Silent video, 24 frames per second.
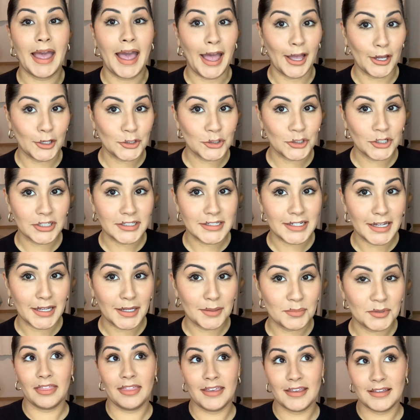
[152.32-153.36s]
extra
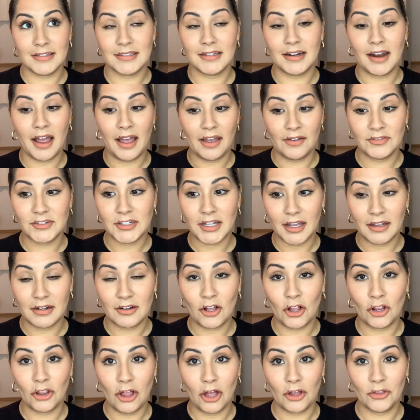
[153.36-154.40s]
tips, things that I've done
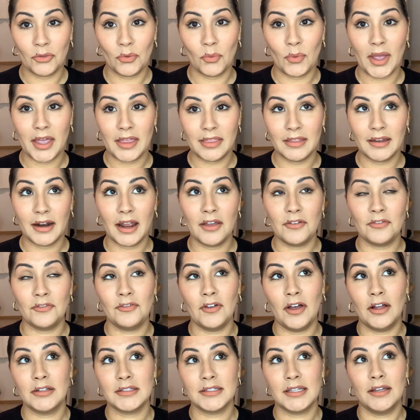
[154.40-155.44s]
along the way that I
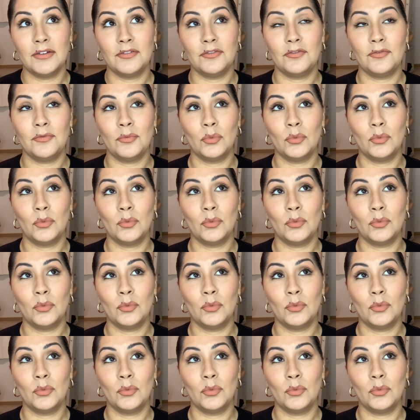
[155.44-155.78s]
felt have